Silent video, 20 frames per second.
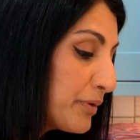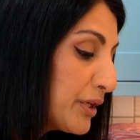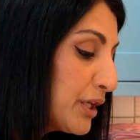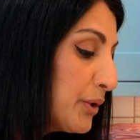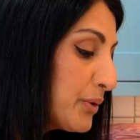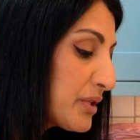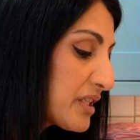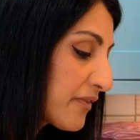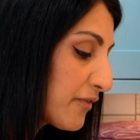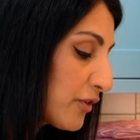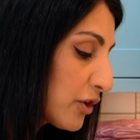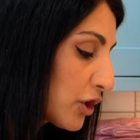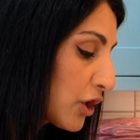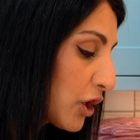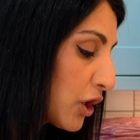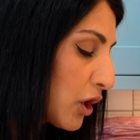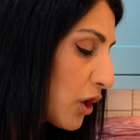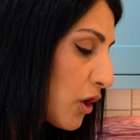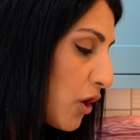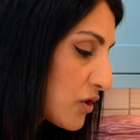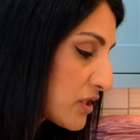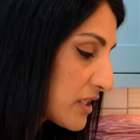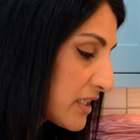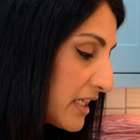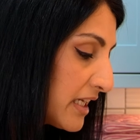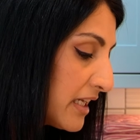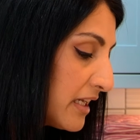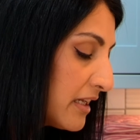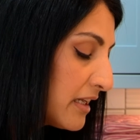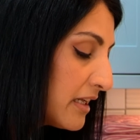beautiful
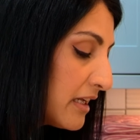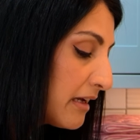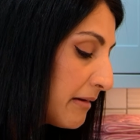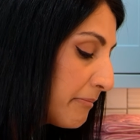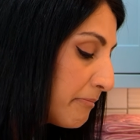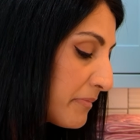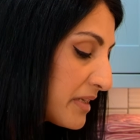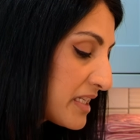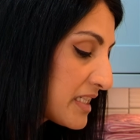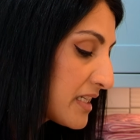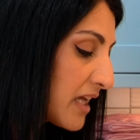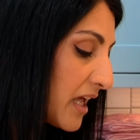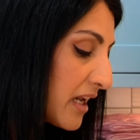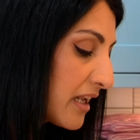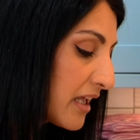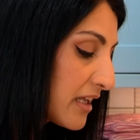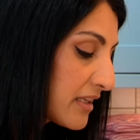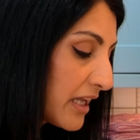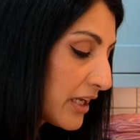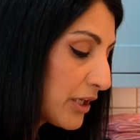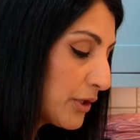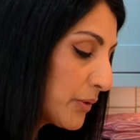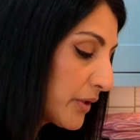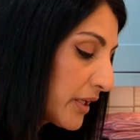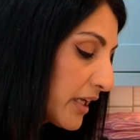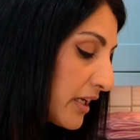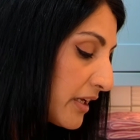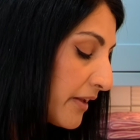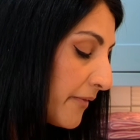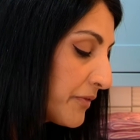glossy masala that you
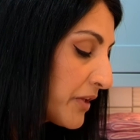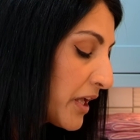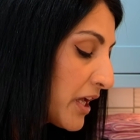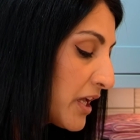can